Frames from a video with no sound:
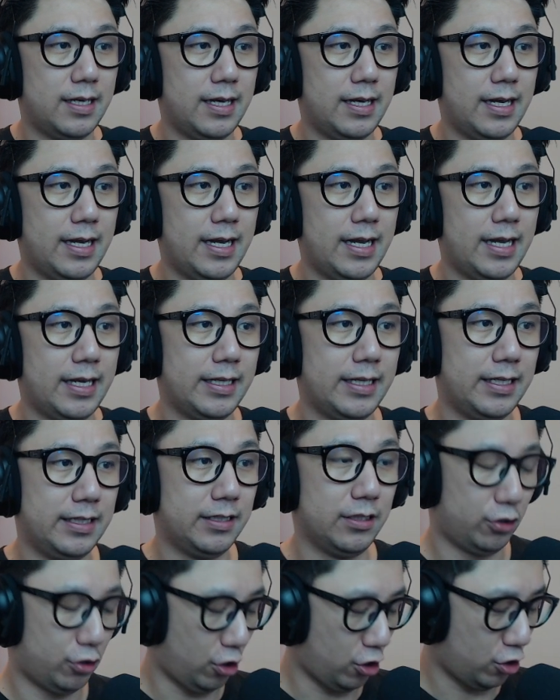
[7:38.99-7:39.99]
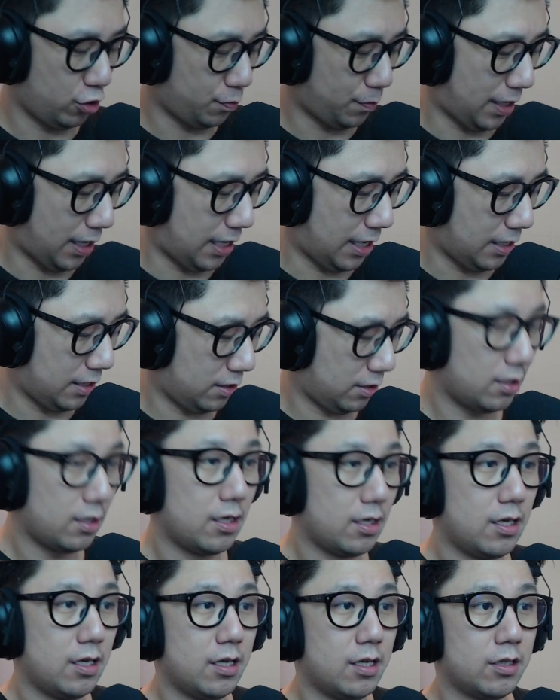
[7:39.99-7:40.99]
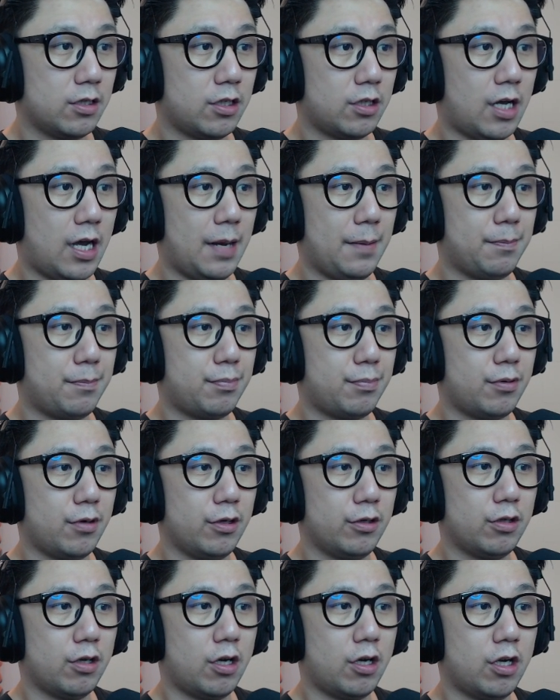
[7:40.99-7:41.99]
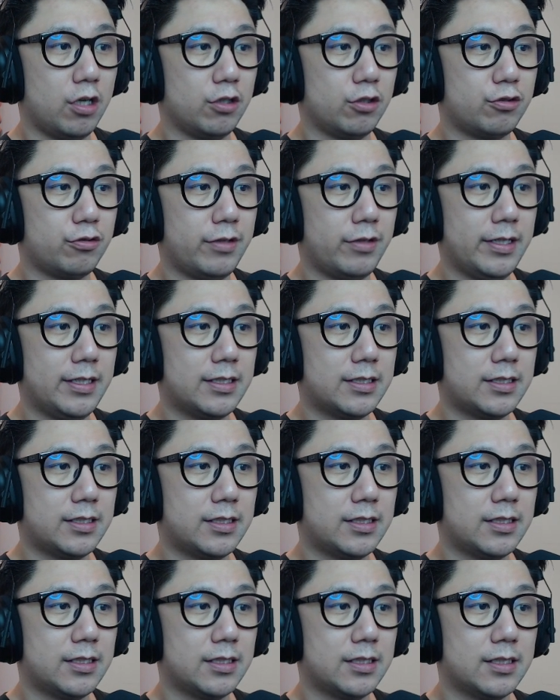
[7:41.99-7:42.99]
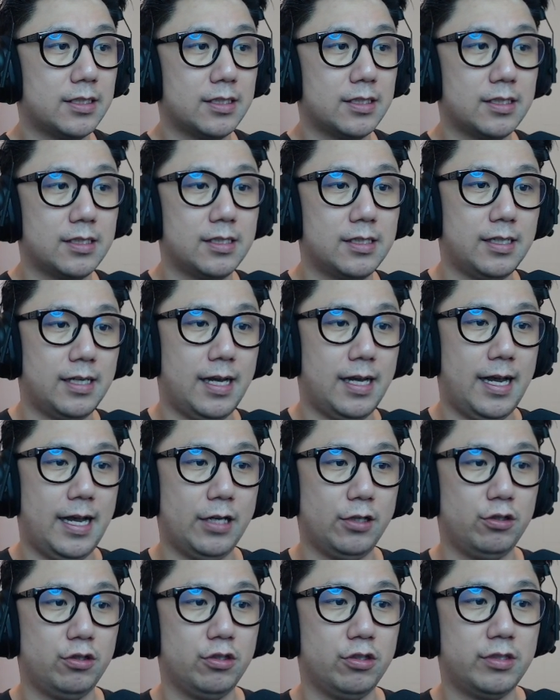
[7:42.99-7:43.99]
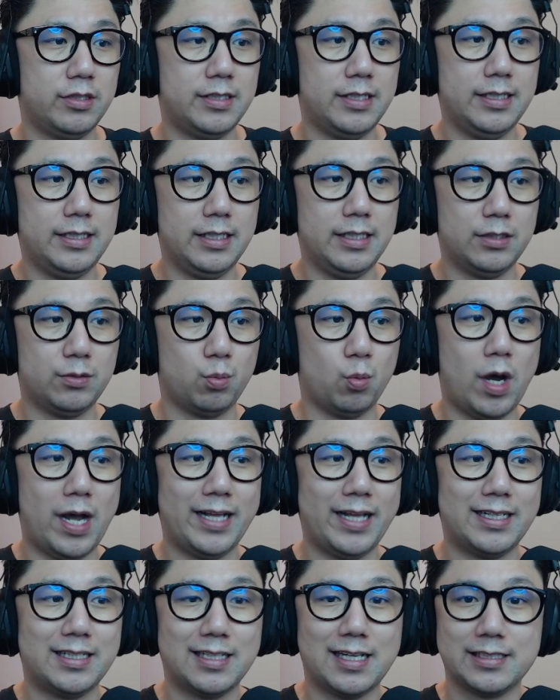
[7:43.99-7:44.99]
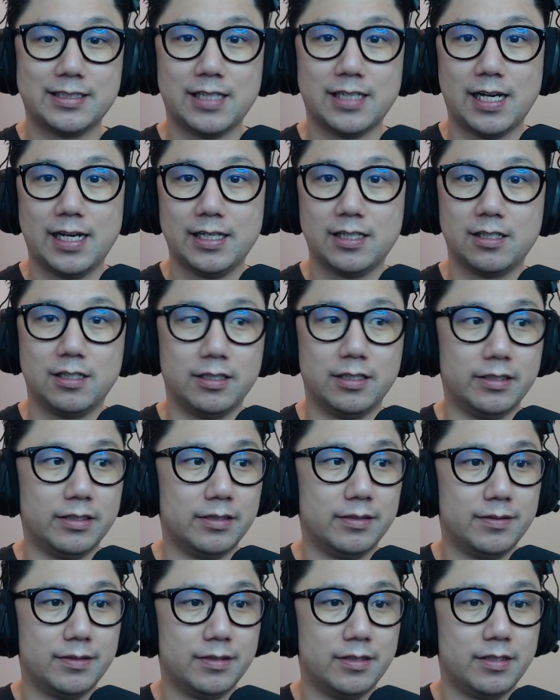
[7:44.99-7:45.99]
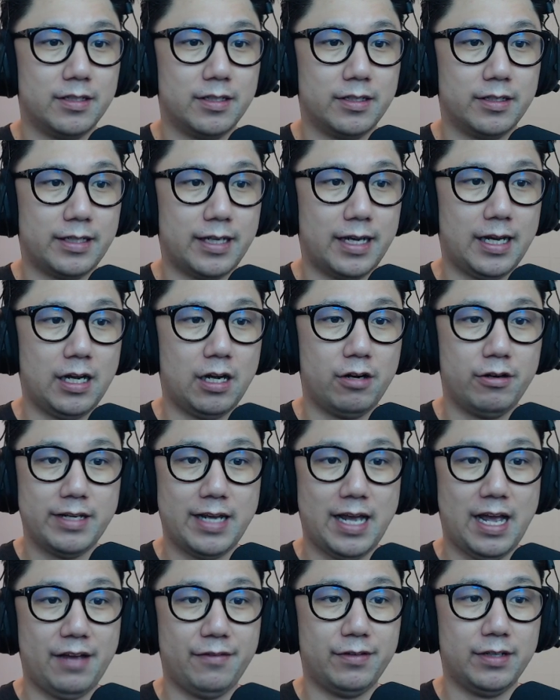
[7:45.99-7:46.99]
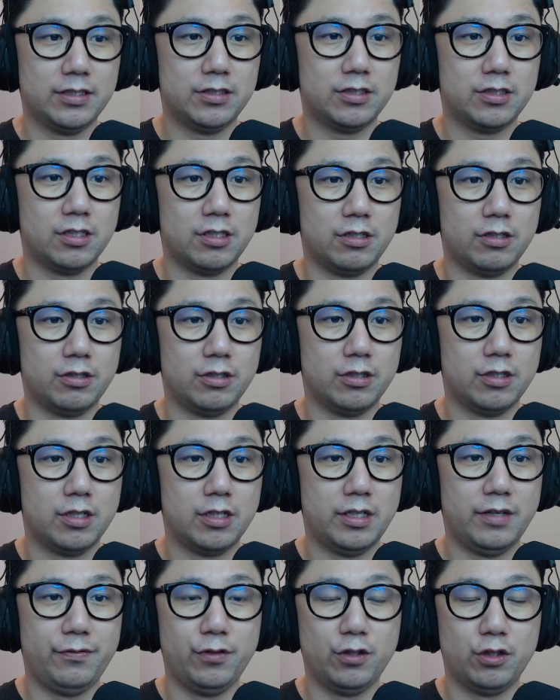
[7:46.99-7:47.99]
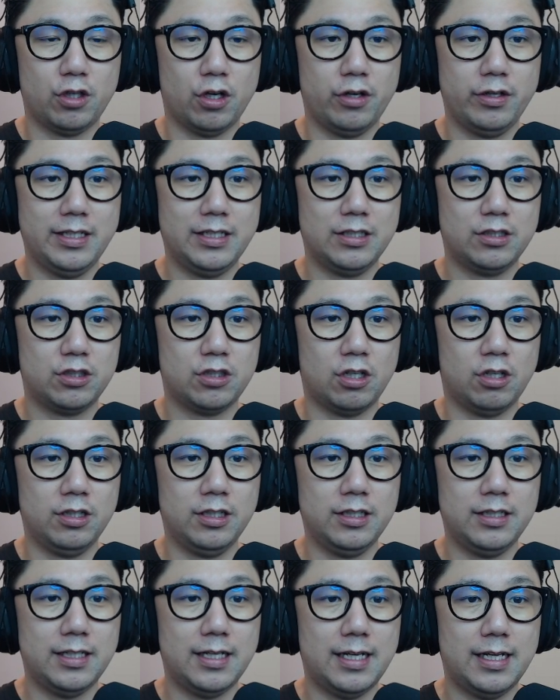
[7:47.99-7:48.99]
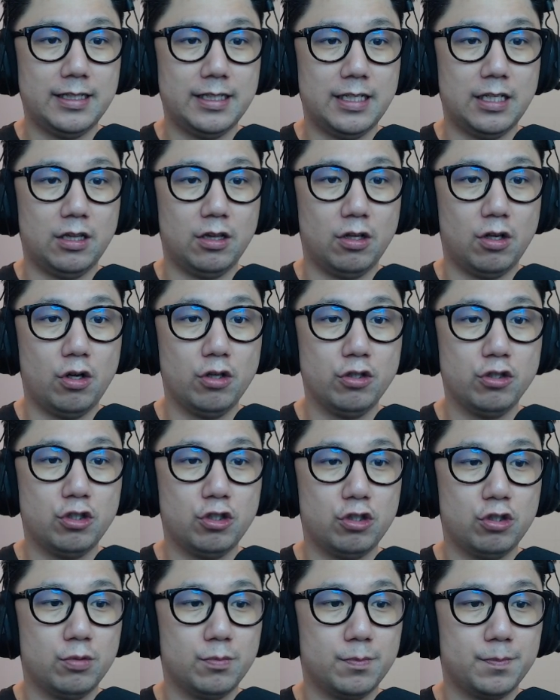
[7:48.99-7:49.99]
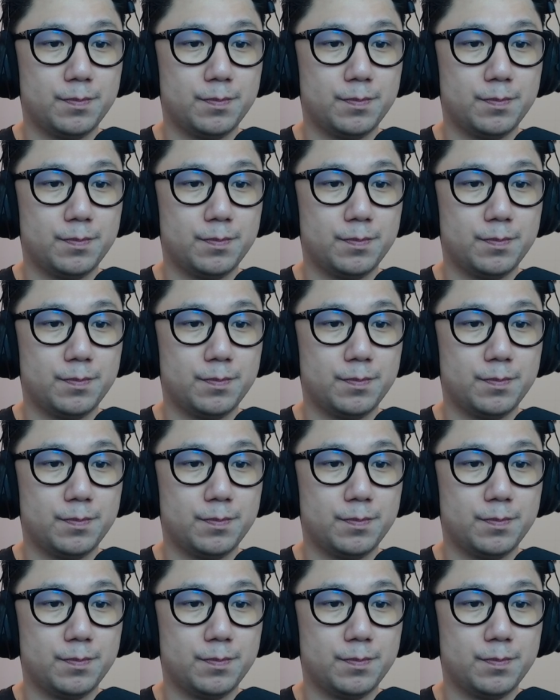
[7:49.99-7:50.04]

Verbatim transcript: And in the search bar, type Protontricks. And you should see this wine glass icon. Okay, I already have it. So if you don't, install it and then launch.